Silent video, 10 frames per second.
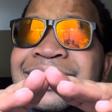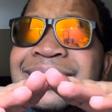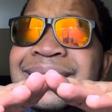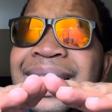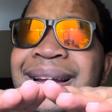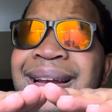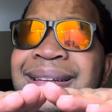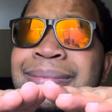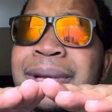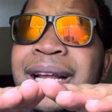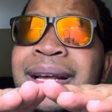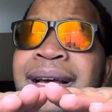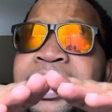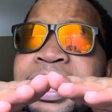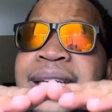sunlight, man.
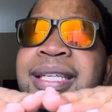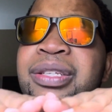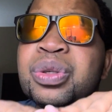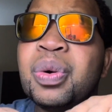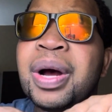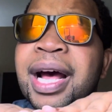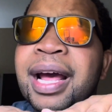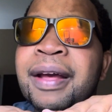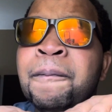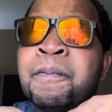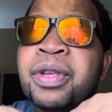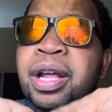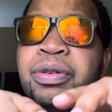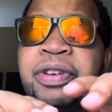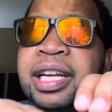Heat is so high,
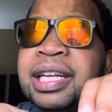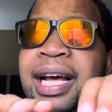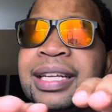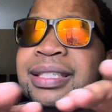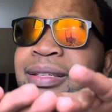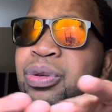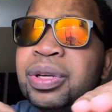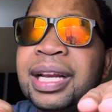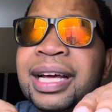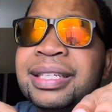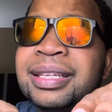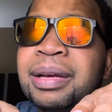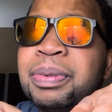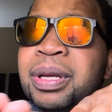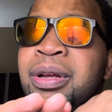and you find guys doing
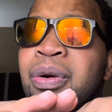landscaping.